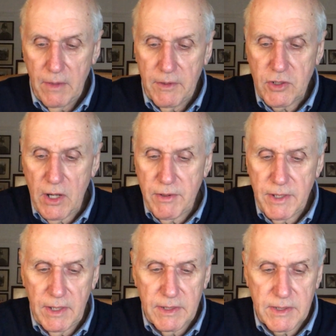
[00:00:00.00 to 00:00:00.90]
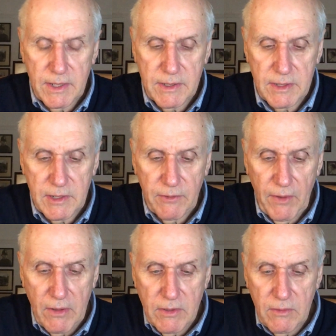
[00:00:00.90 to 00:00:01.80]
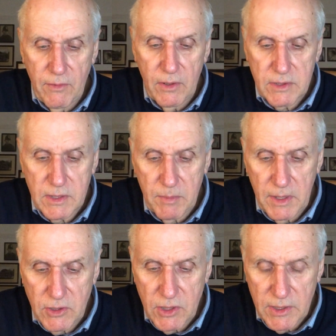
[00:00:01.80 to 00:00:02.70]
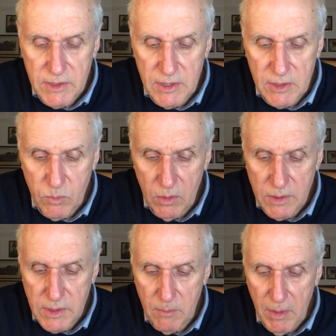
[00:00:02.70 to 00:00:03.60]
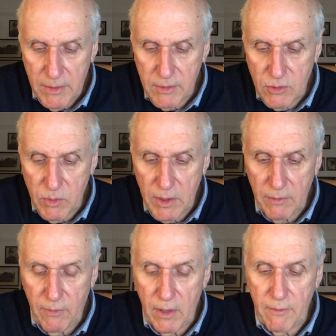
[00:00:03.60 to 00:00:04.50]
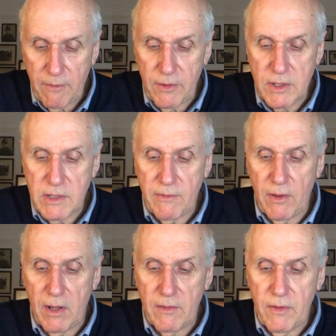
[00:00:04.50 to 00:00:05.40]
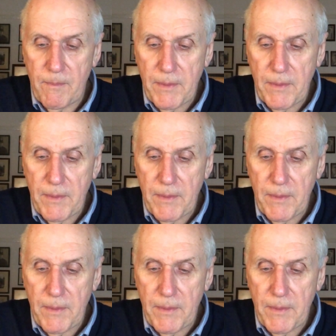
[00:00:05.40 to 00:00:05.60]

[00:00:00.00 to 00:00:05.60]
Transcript: The charity considers its founding verse to be Jesus' words in Matthew 25:35,